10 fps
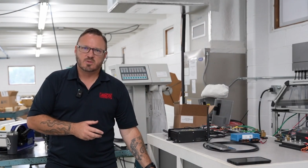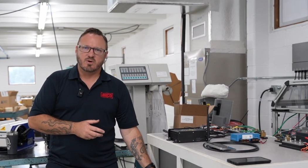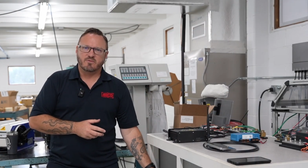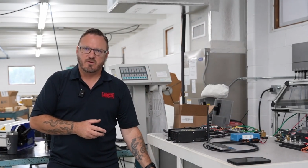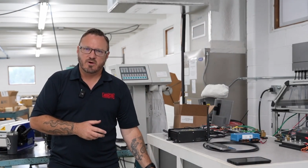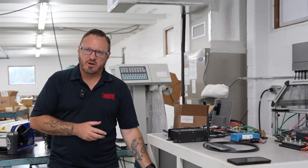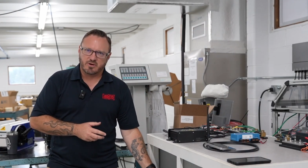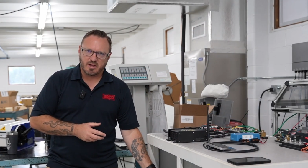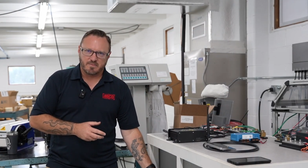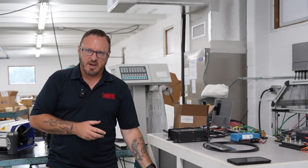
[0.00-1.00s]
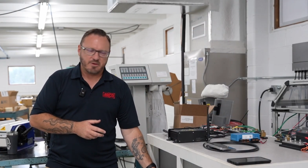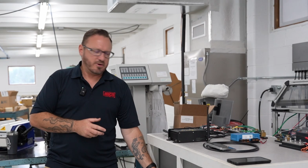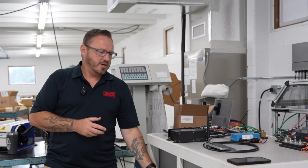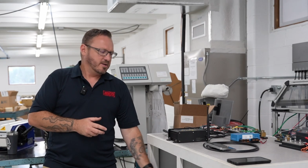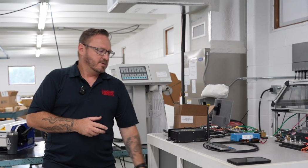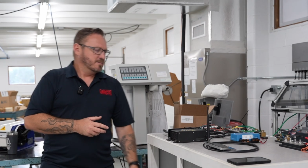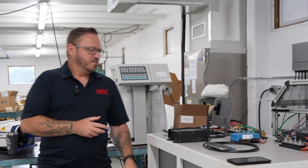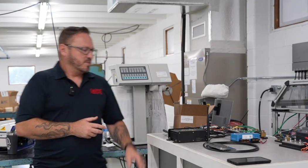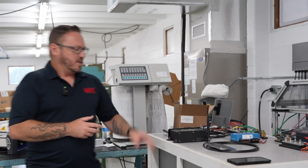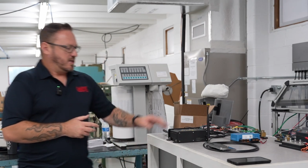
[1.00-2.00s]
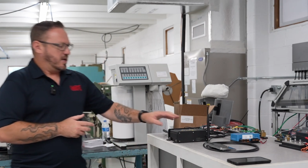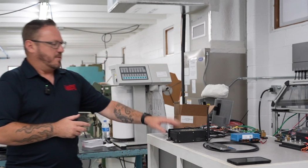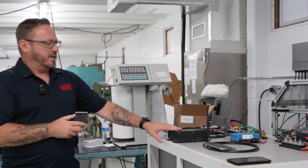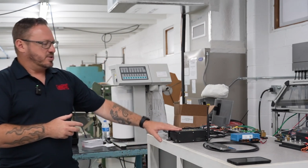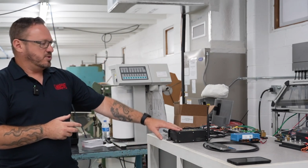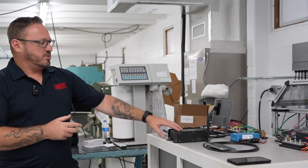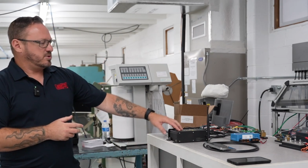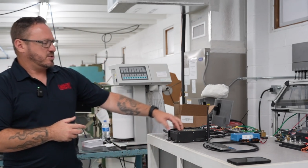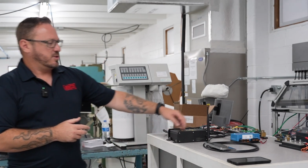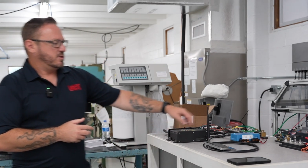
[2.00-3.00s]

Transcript: 12 volt 100 amp battery, uh, my Zeus,